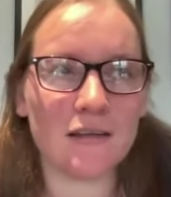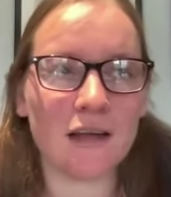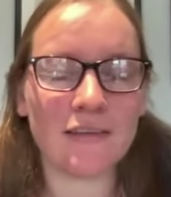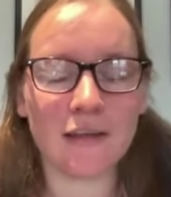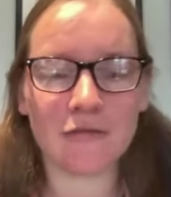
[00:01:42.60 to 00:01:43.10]

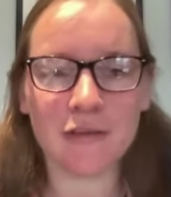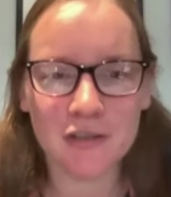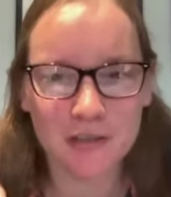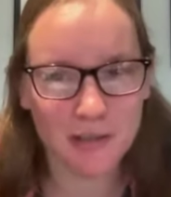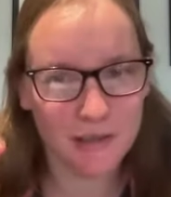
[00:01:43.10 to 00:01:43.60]
I say
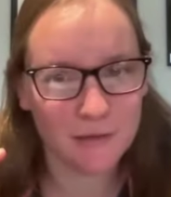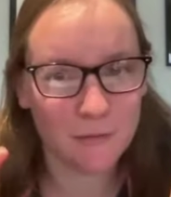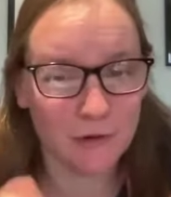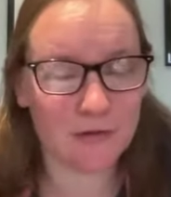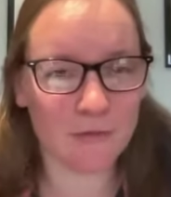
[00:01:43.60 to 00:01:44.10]
officially
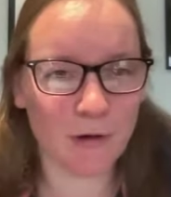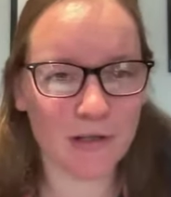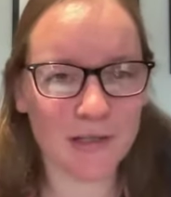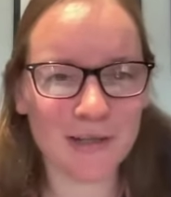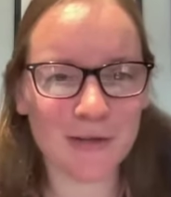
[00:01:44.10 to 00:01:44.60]
with
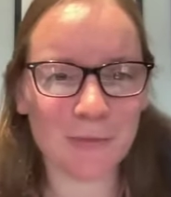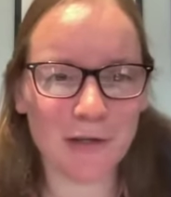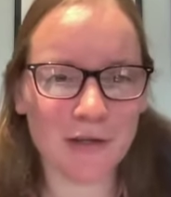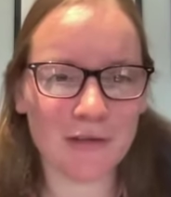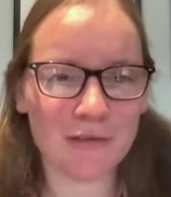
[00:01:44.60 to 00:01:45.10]
bunny ears
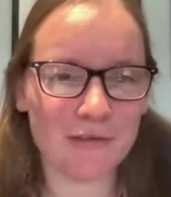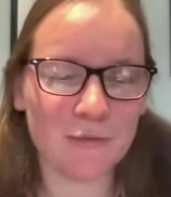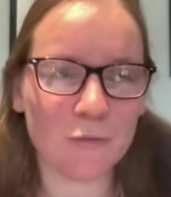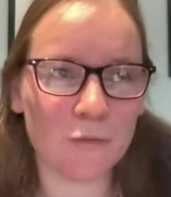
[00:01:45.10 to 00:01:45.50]
because